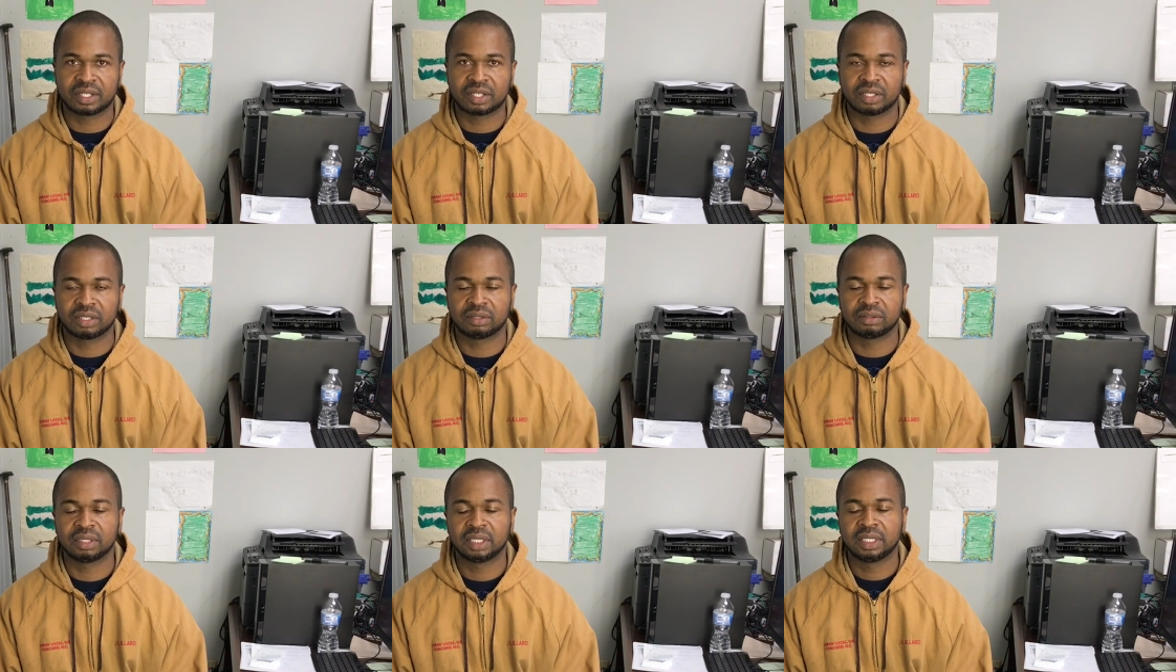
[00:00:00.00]

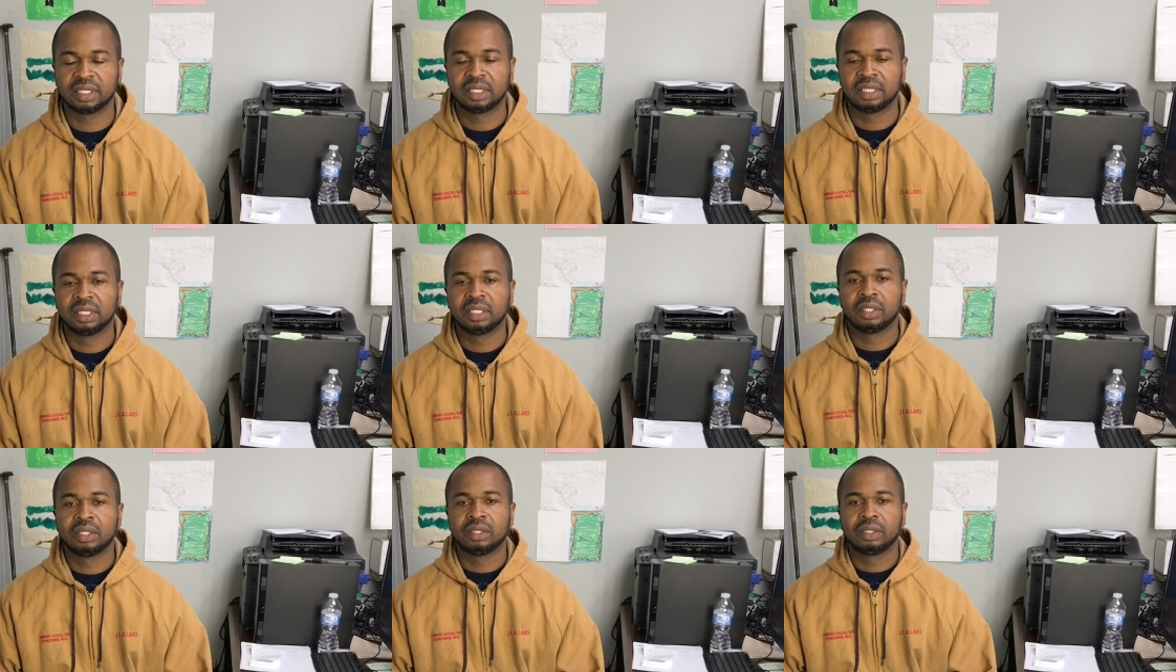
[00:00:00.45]
So
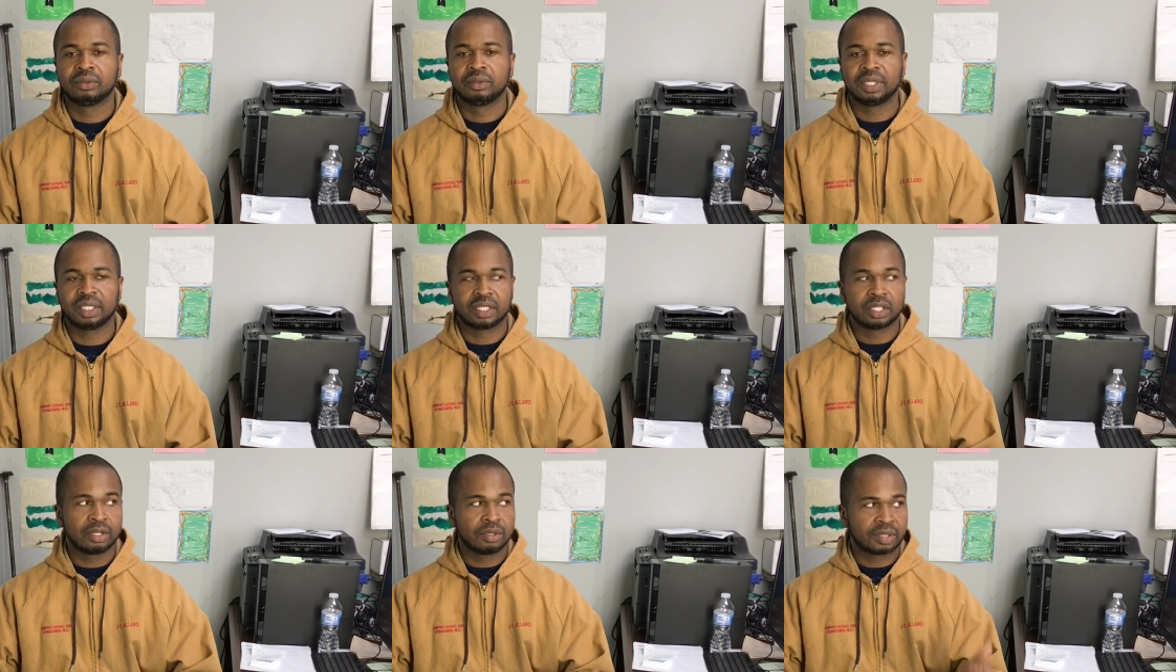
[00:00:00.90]

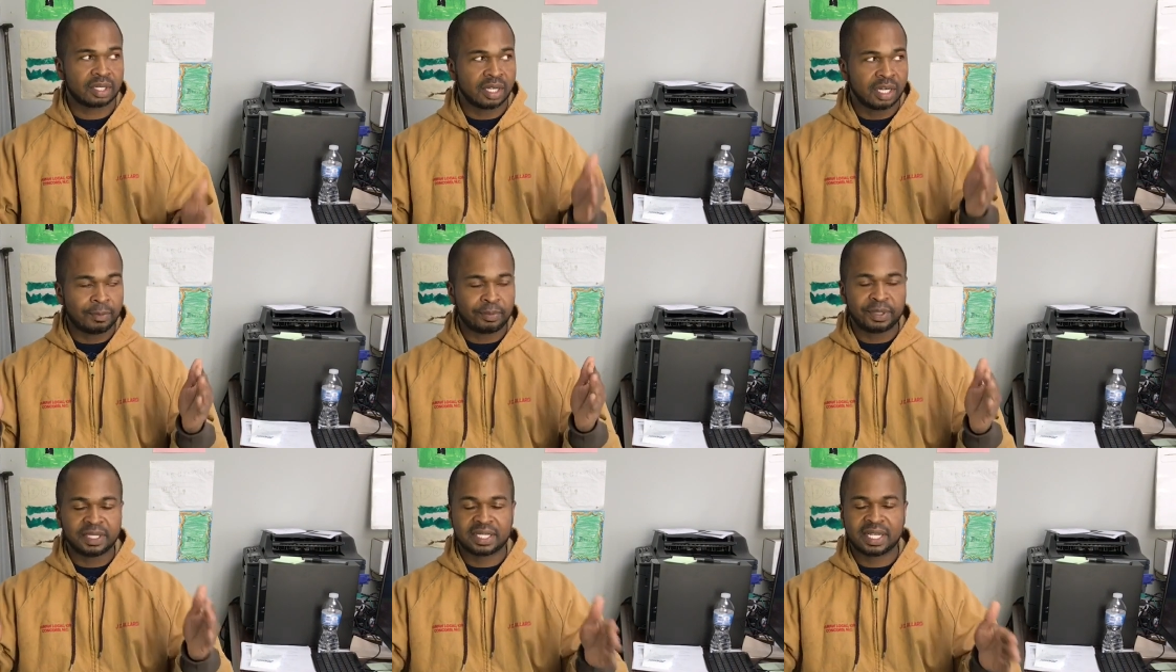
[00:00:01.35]
when it goes
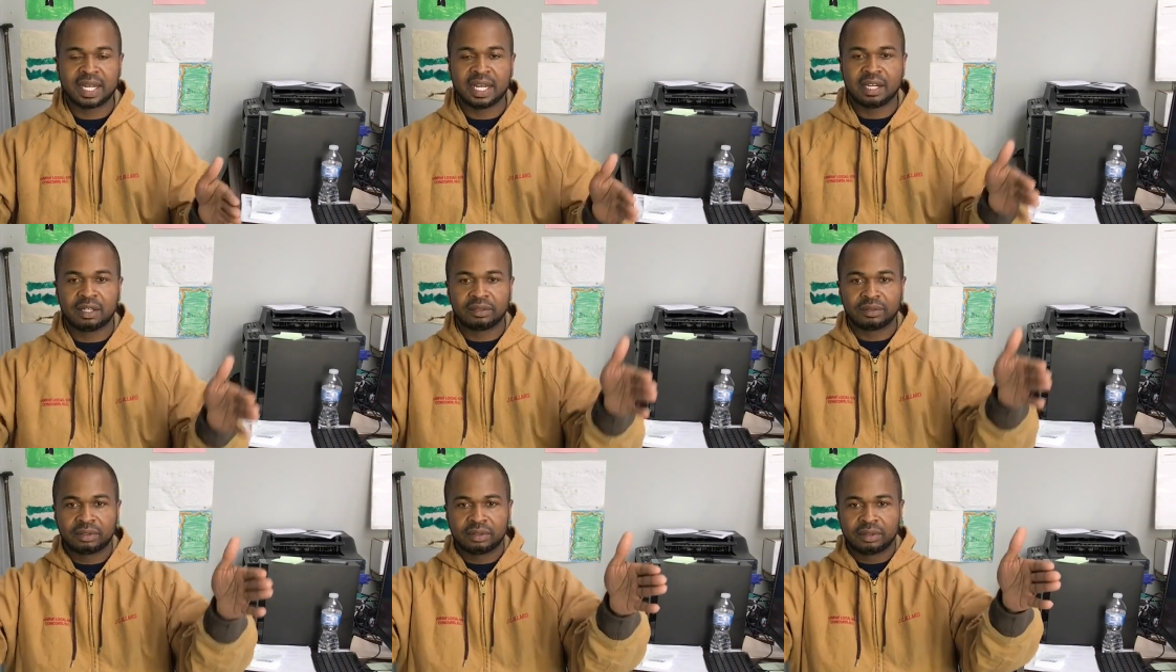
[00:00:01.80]
up and
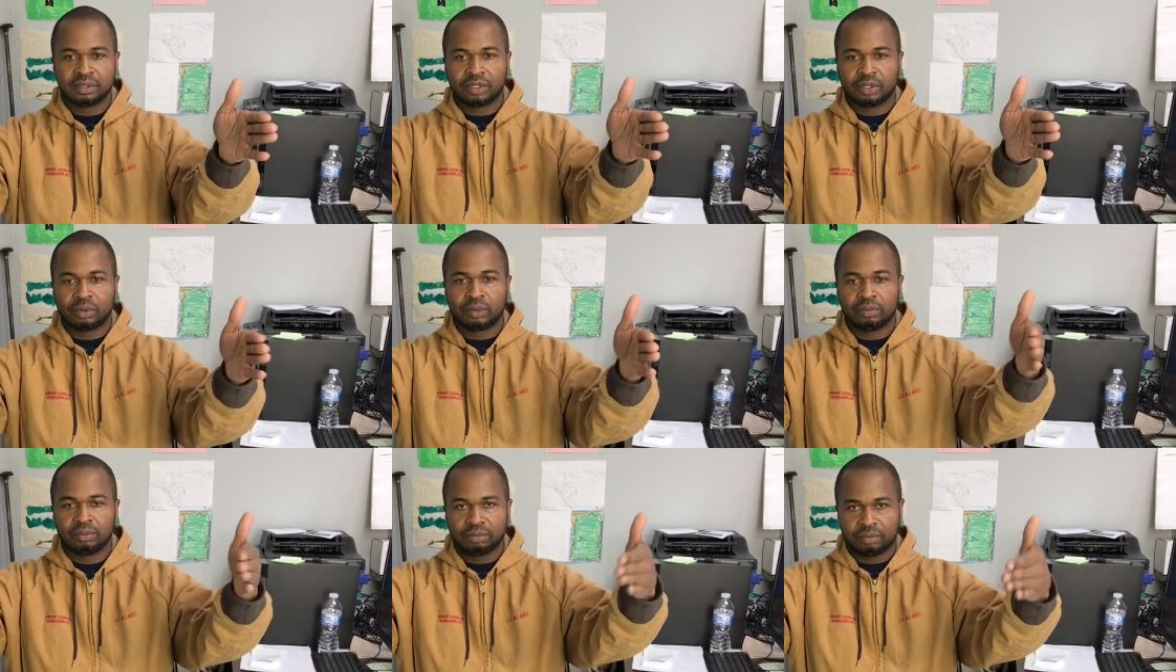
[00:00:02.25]
down,
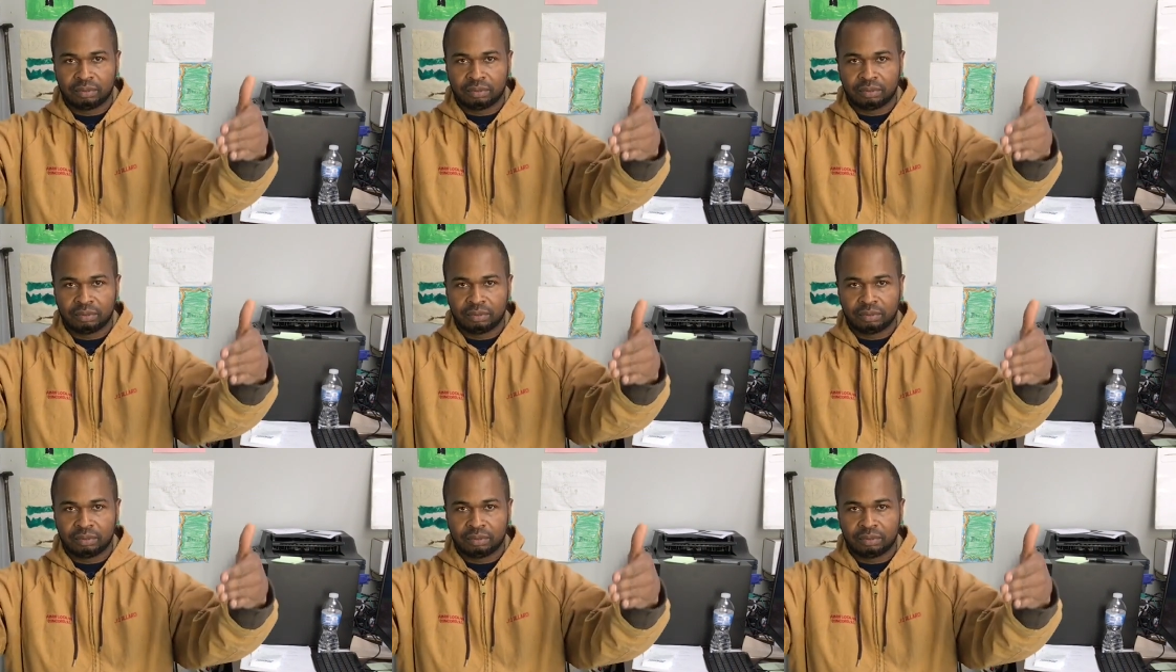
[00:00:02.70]
the